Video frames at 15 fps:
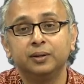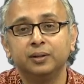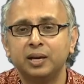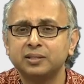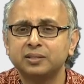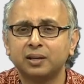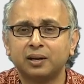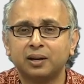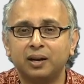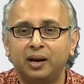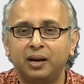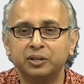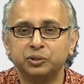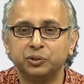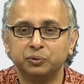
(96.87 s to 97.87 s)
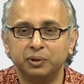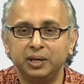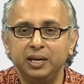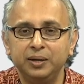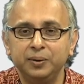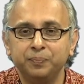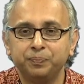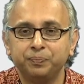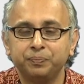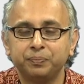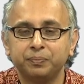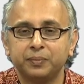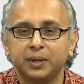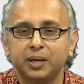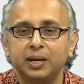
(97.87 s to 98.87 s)
That's a little hard to read.
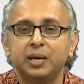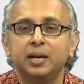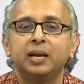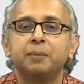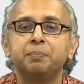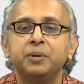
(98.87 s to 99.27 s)
Let